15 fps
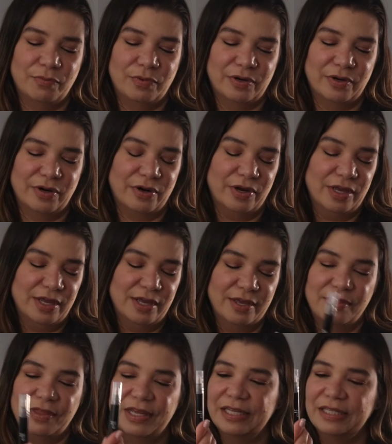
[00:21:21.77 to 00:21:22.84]
were
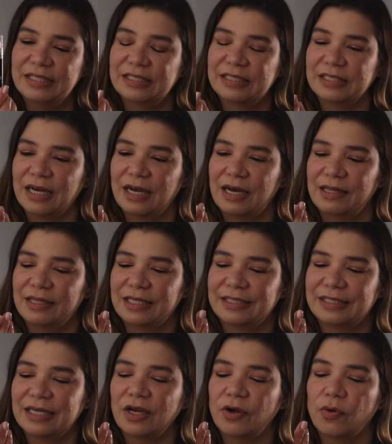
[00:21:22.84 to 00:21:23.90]
this, uh,
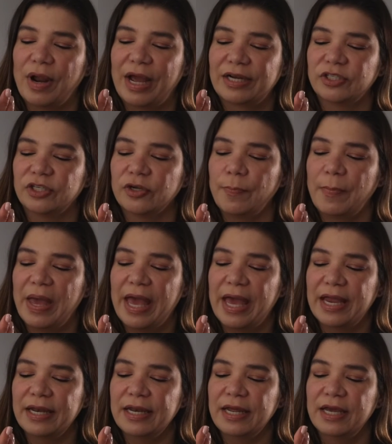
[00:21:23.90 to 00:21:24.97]
it's a corrector
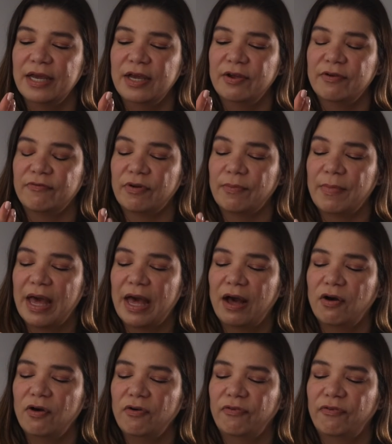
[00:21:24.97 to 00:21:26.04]
pen from e
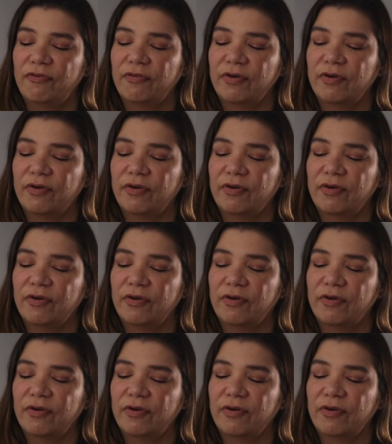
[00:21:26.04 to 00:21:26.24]
l f.